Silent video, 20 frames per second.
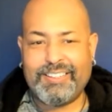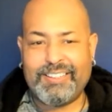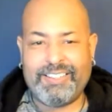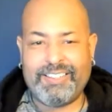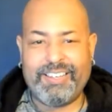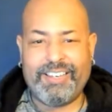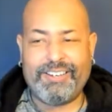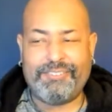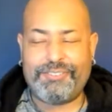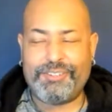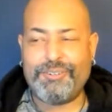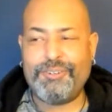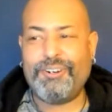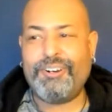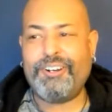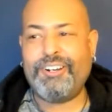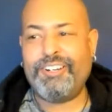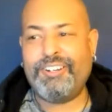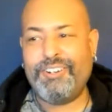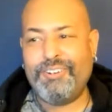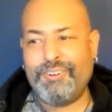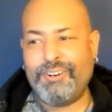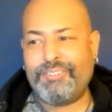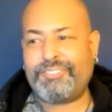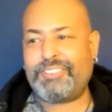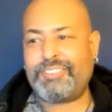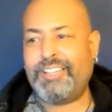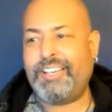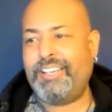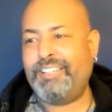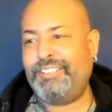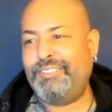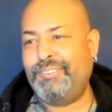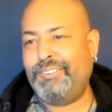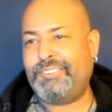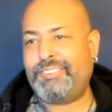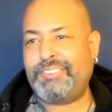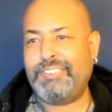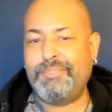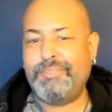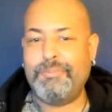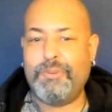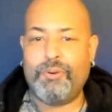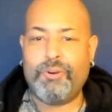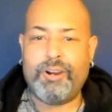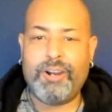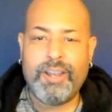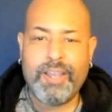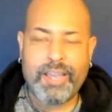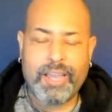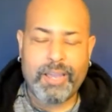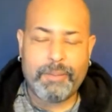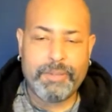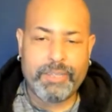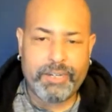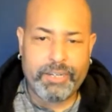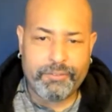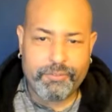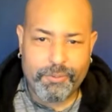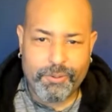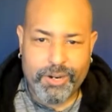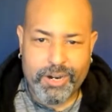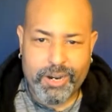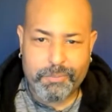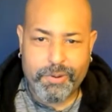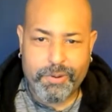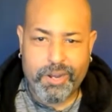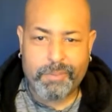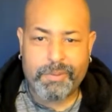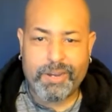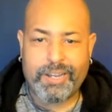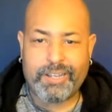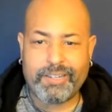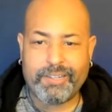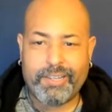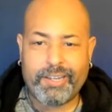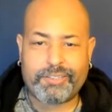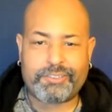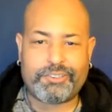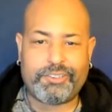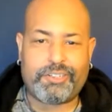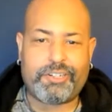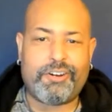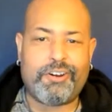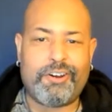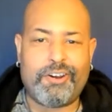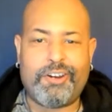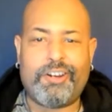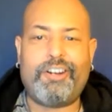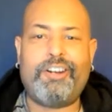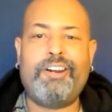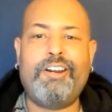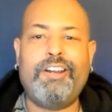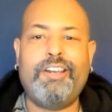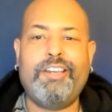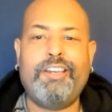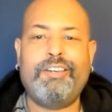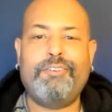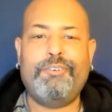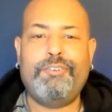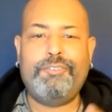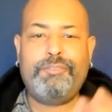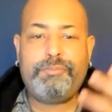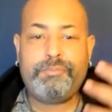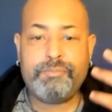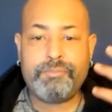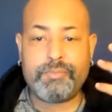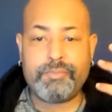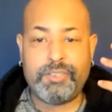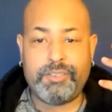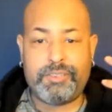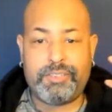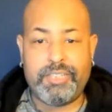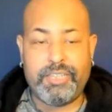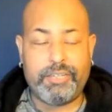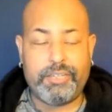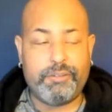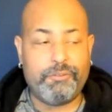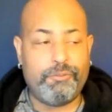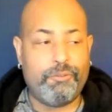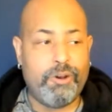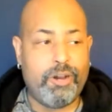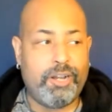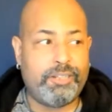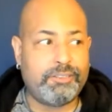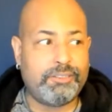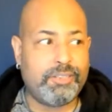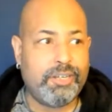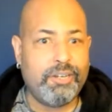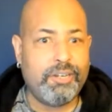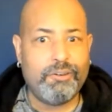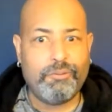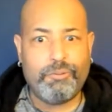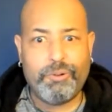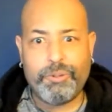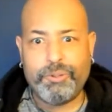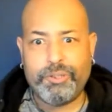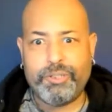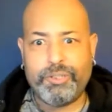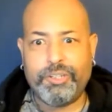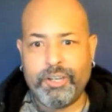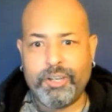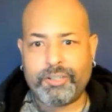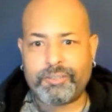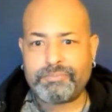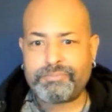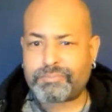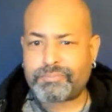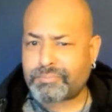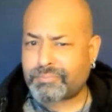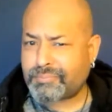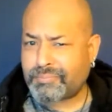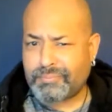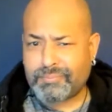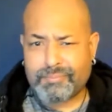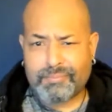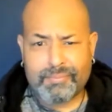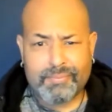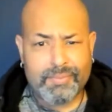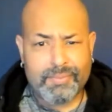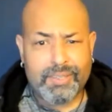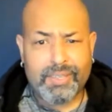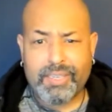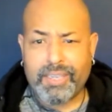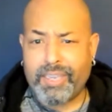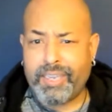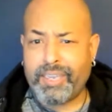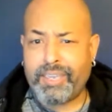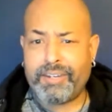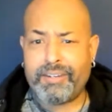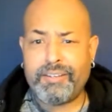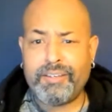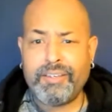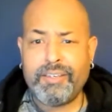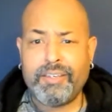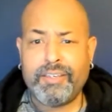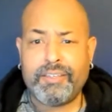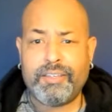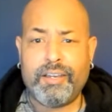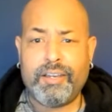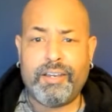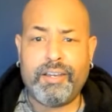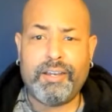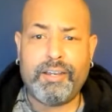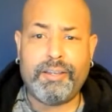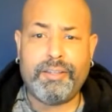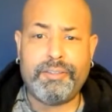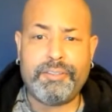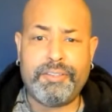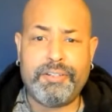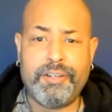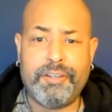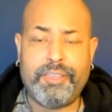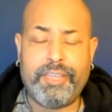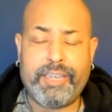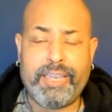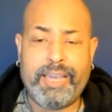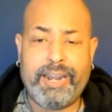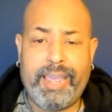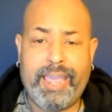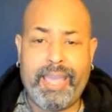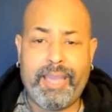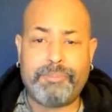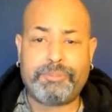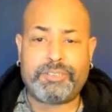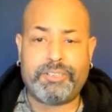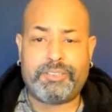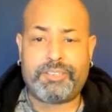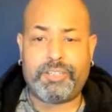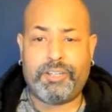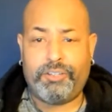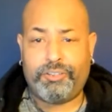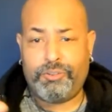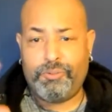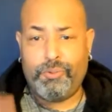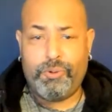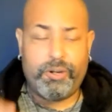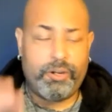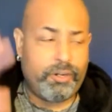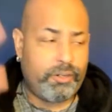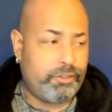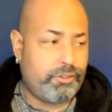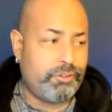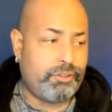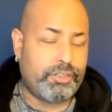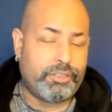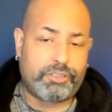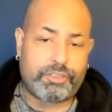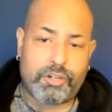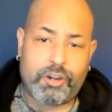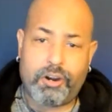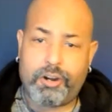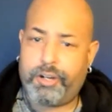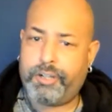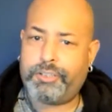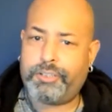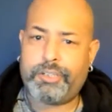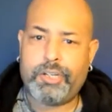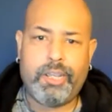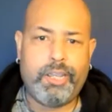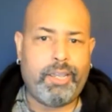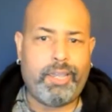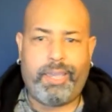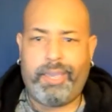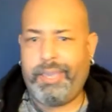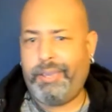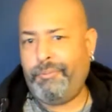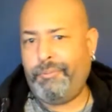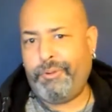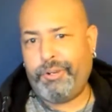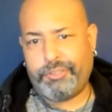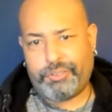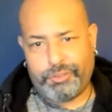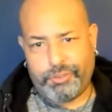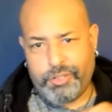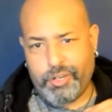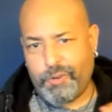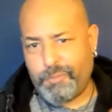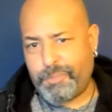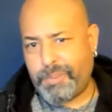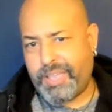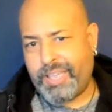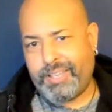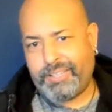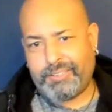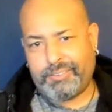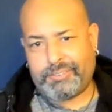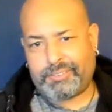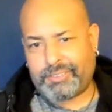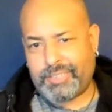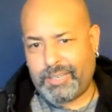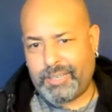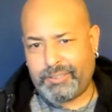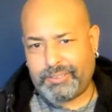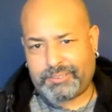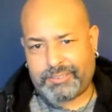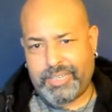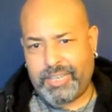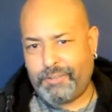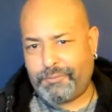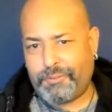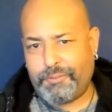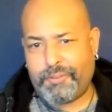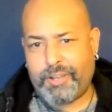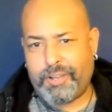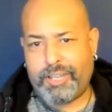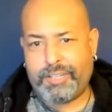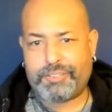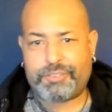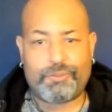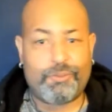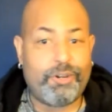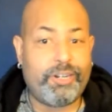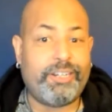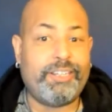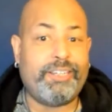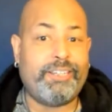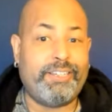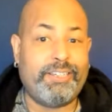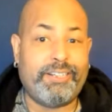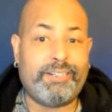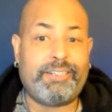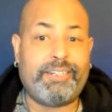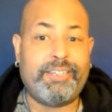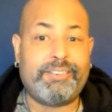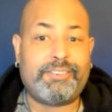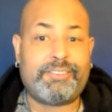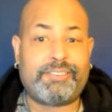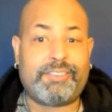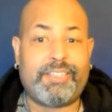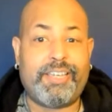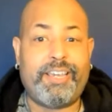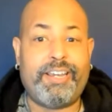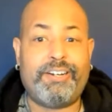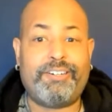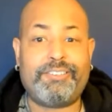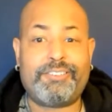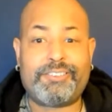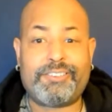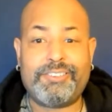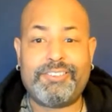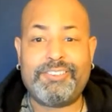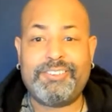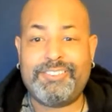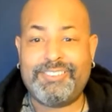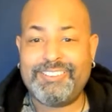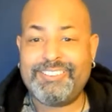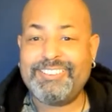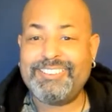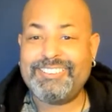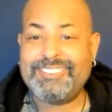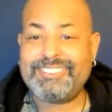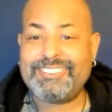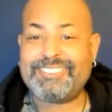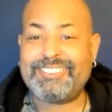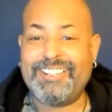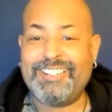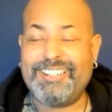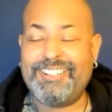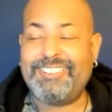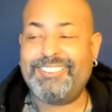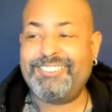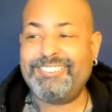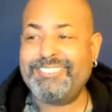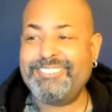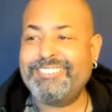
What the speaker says: Yeah, if you were on the north side, you would see more. I mean, even when I bought my electric car, the thing was we would look and they got apps that tell you where you can charge, and once you go past south of I-20, it gets scarce. So